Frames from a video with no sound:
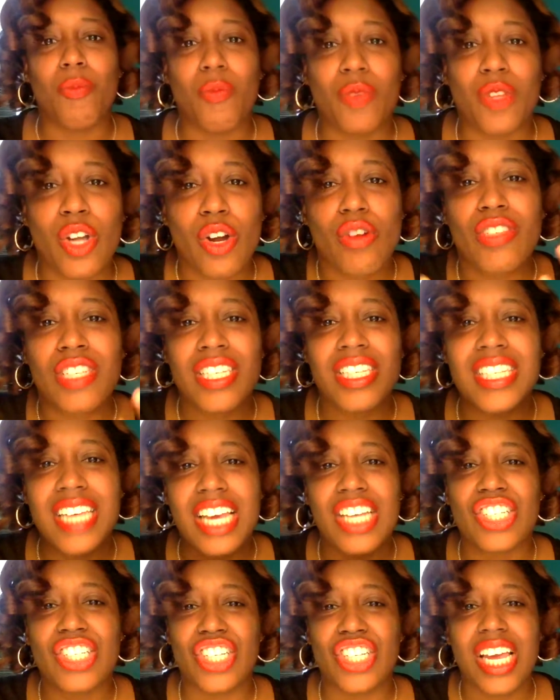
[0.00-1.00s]
Learn to
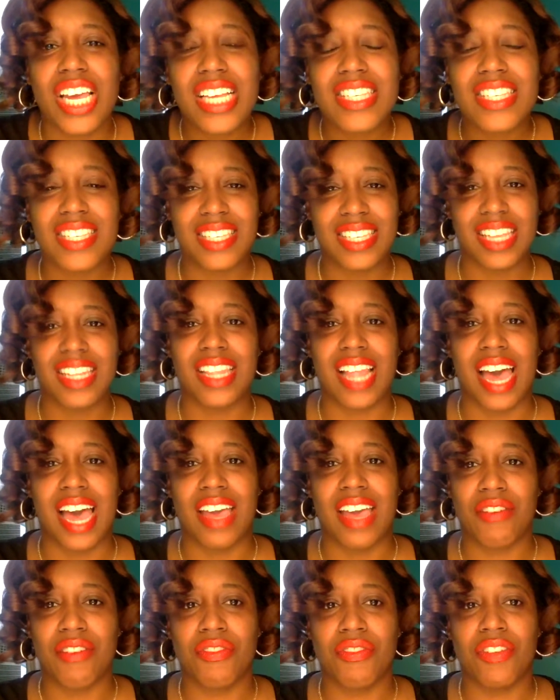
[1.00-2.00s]
take chances in
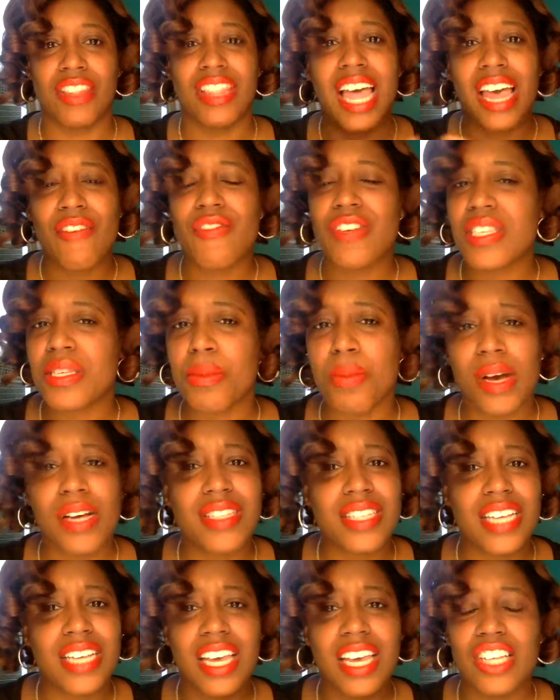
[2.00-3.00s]
life. Life is
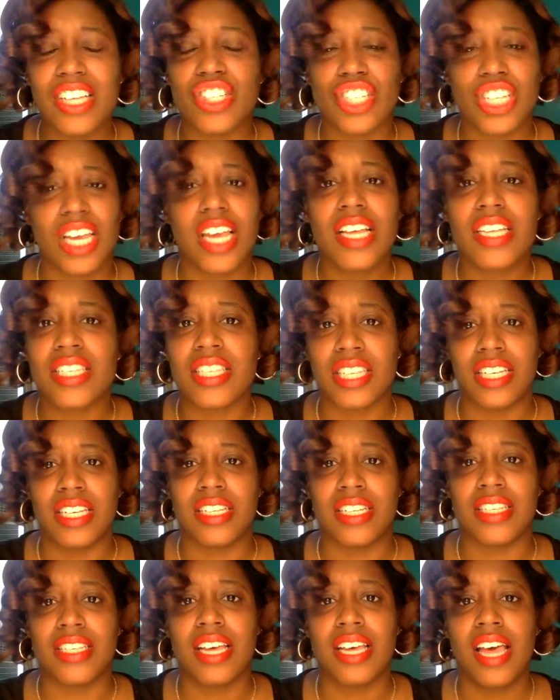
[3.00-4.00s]
about taking
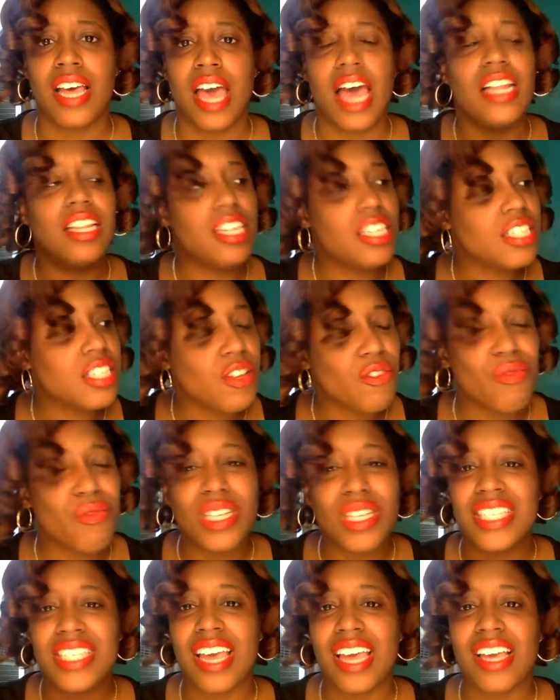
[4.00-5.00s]
chances. At least if
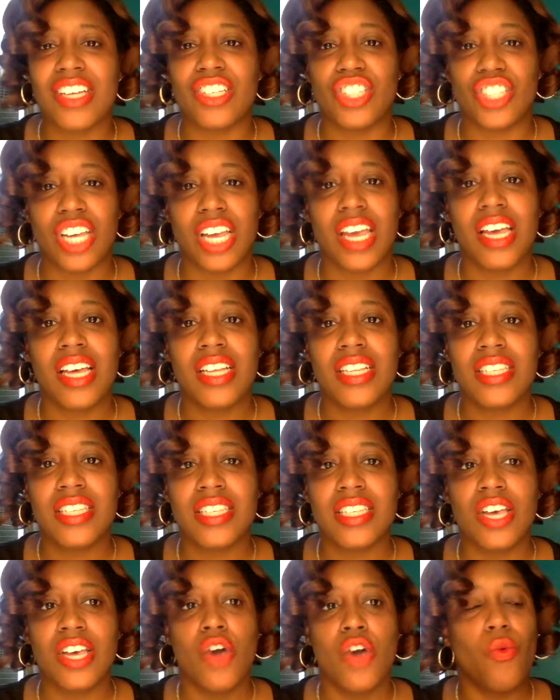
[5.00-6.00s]
we take a
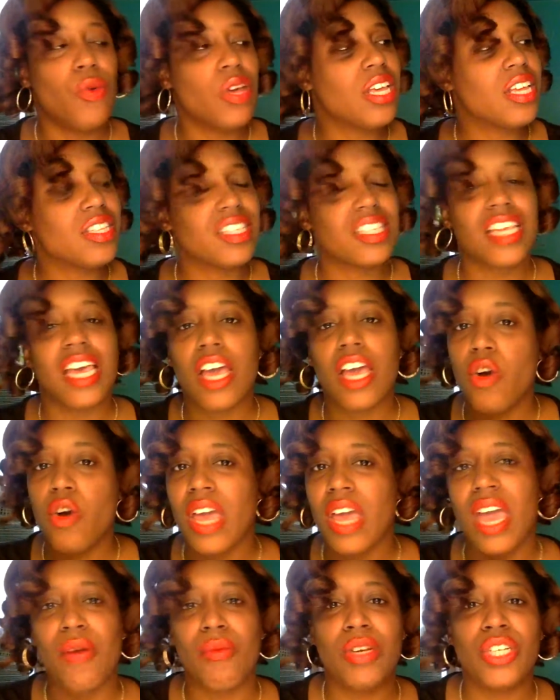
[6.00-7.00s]
chance, we can say,
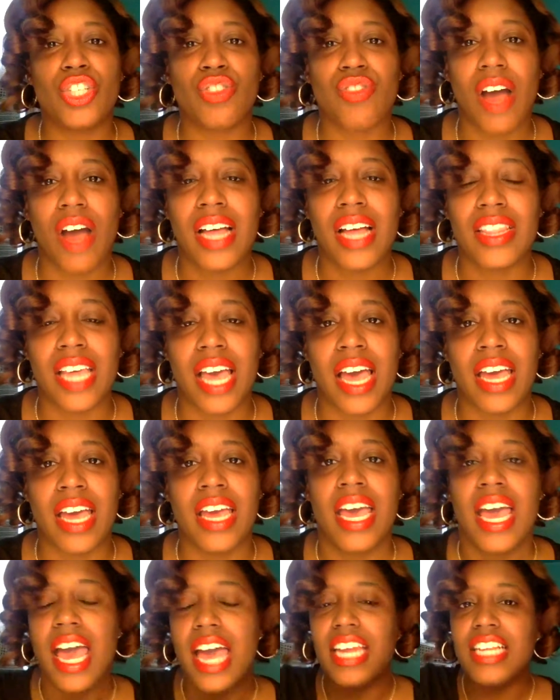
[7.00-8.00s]
okay, we tried that
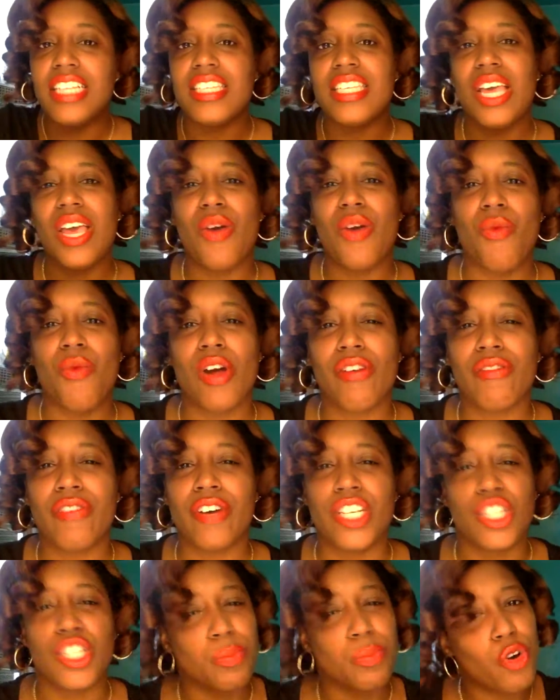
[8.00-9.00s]
and it didn't work
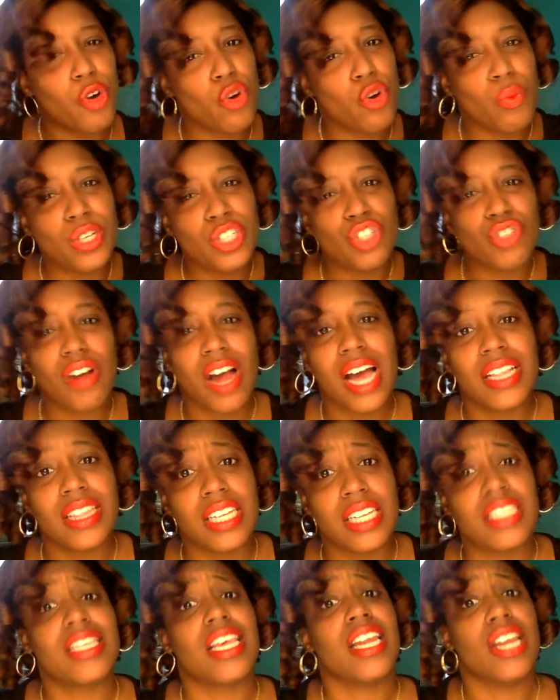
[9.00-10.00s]
for us, or we tried
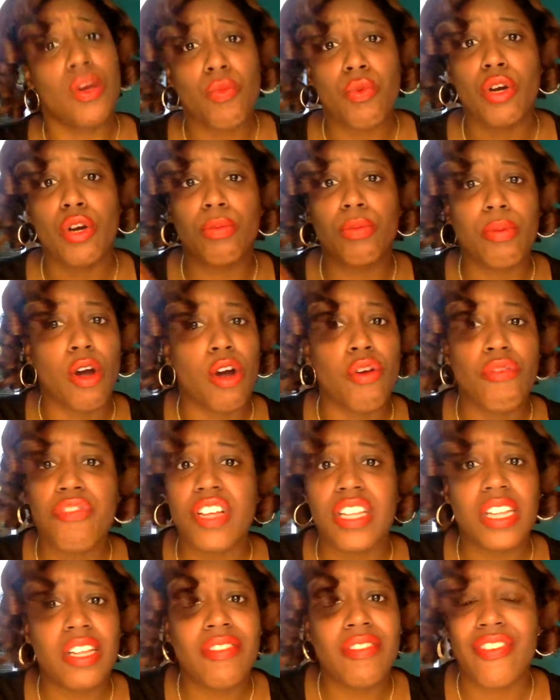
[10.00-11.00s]
this and it worked
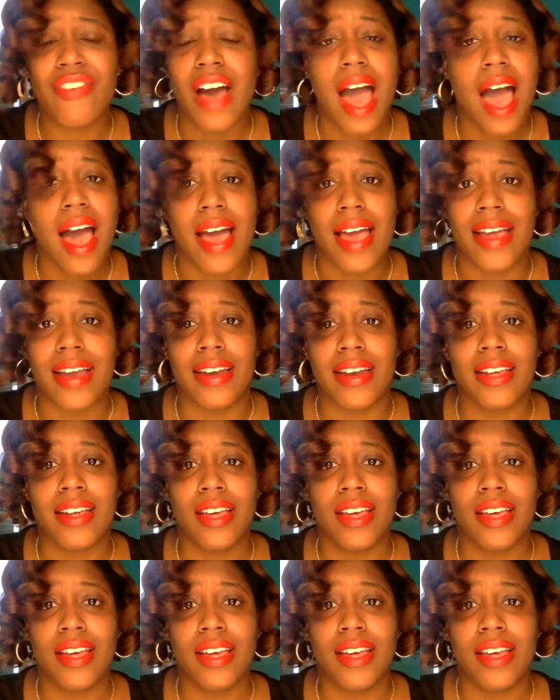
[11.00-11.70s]
perfectly fine.